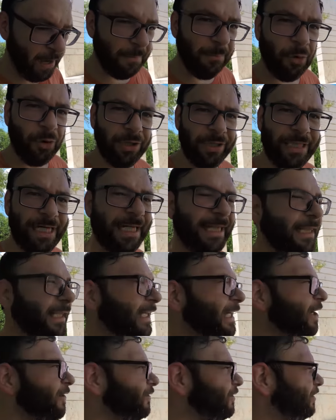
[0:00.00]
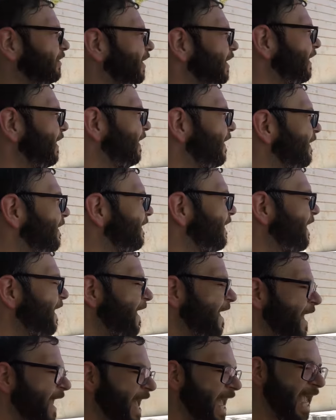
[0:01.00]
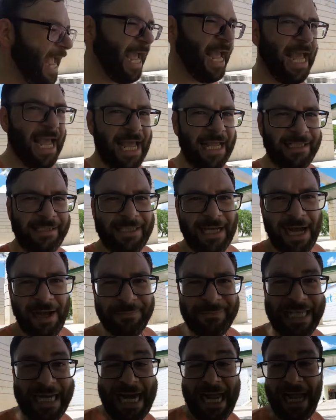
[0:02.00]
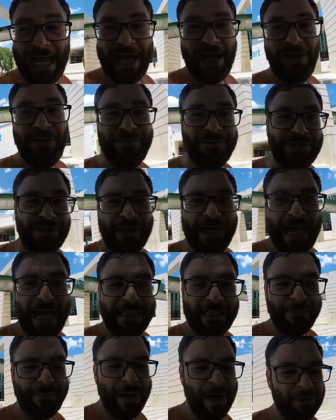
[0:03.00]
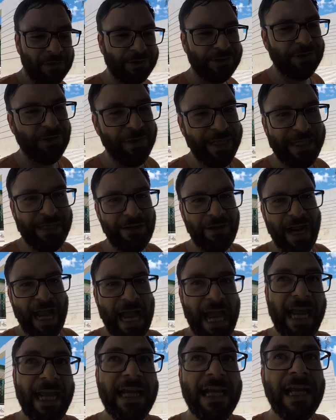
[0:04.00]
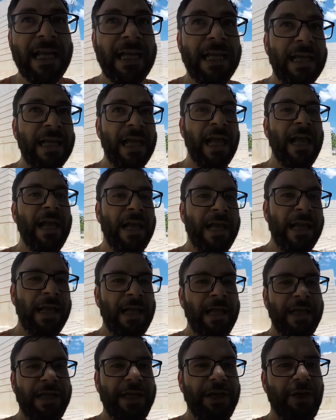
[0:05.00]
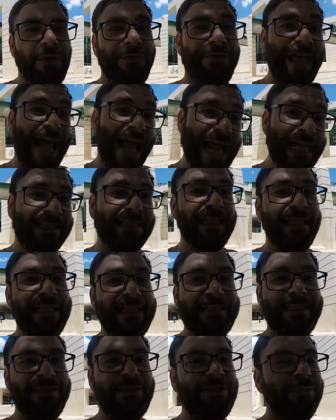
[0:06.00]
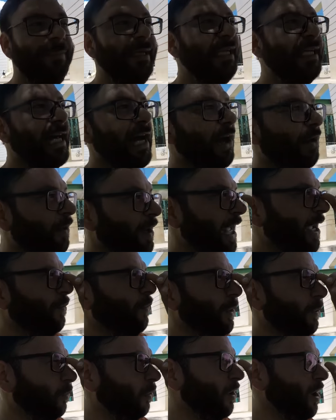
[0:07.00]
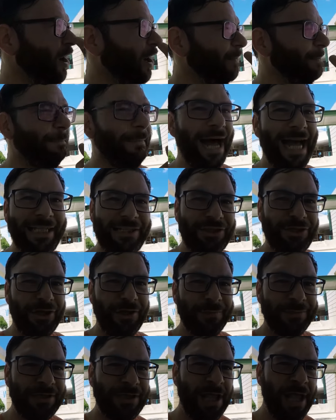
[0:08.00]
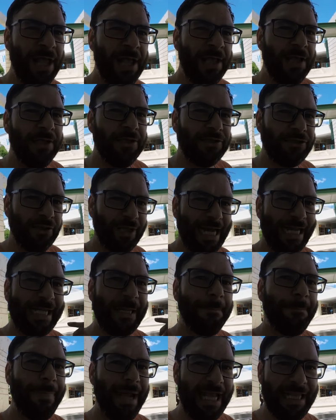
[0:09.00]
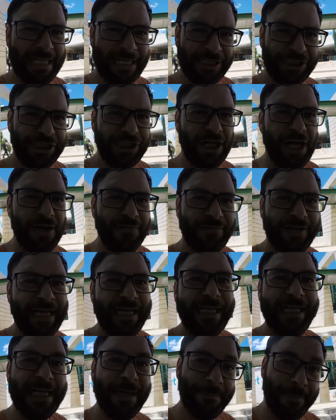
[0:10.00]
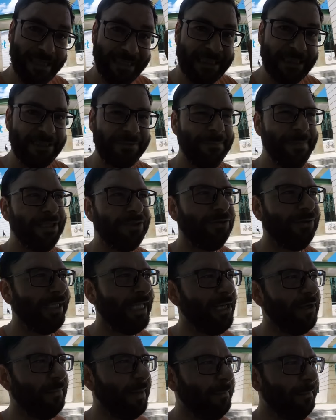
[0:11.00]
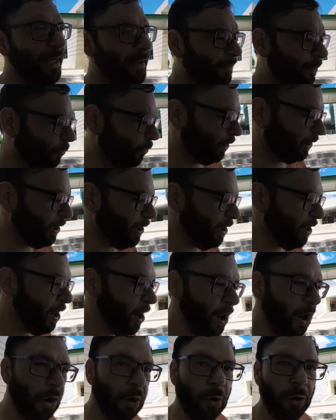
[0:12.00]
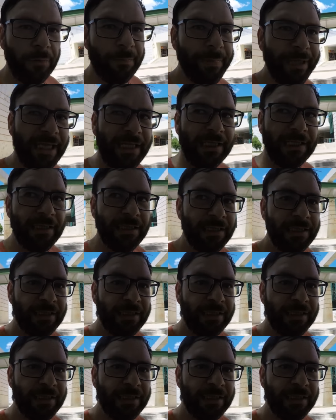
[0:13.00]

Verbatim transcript: more than anything else. And um, that I all of a sudden I had the power. So either A, you know, they had to listen to me now and we were on my terms so that I can pay that shit off and I can get my dismissal and get on my paperwork. Or B,